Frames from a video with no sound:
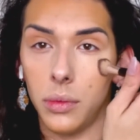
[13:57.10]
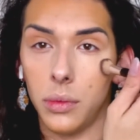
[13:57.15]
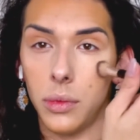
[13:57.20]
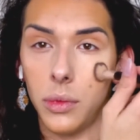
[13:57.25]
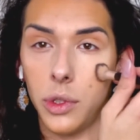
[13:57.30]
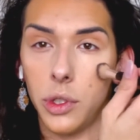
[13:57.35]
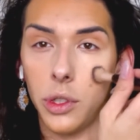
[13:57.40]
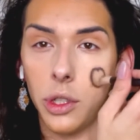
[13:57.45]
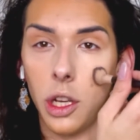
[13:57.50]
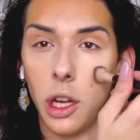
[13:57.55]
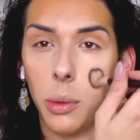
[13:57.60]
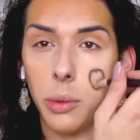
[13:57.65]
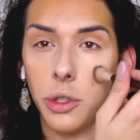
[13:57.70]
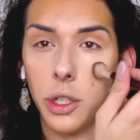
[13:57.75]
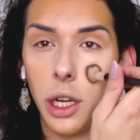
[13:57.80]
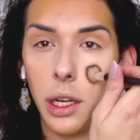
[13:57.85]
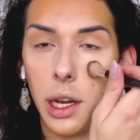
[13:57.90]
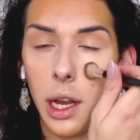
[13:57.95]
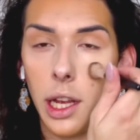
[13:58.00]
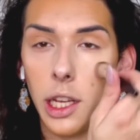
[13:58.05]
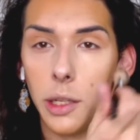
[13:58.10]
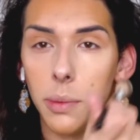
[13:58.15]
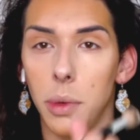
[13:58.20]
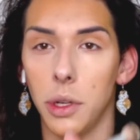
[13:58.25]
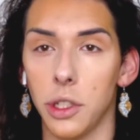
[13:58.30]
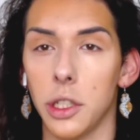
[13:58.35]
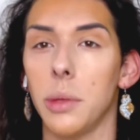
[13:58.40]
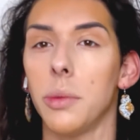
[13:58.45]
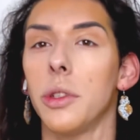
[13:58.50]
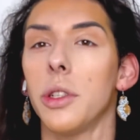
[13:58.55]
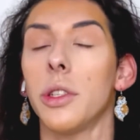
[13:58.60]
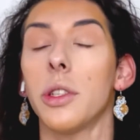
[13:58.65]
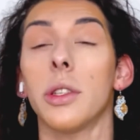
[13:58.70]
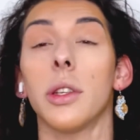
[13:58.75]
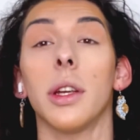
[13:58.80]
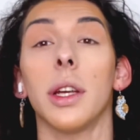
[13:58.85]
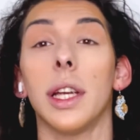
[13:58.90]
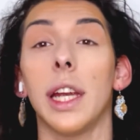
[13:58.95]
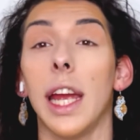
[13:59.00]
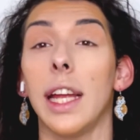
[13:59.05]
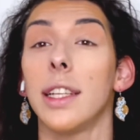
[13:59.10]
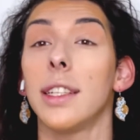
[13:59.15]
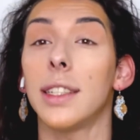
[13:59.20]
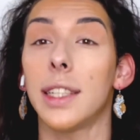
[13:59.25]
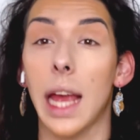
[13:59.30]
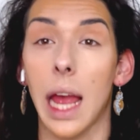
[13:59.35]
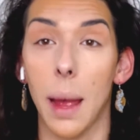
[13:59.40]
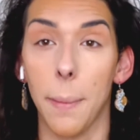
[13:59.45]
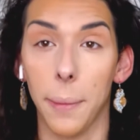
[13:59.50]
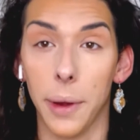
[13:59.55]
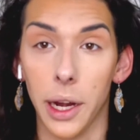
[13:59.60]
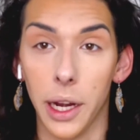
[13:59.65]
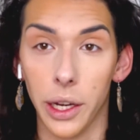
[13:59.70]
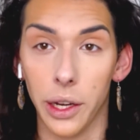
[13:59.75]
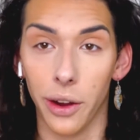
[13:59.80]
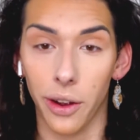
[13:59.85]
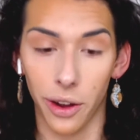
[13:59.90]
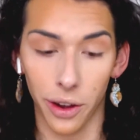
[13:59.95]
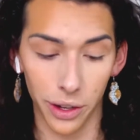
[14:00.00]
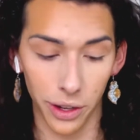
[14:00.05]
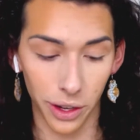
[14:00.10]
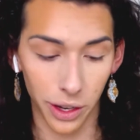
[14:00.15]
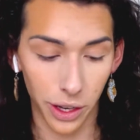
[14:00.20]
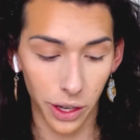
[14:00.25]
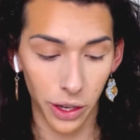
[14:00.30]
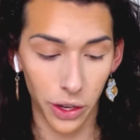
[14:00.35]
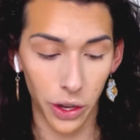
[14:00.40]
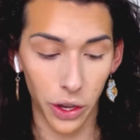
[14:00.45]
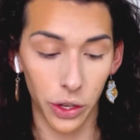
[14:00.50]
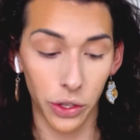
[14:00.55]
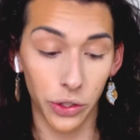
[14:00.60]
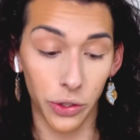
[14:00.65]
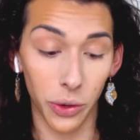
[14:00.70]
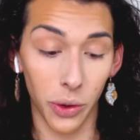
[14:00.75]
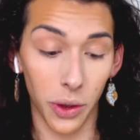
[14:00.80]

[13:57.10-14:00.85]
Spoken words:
Sculpt shade as much. I'm just, again, tapping it on to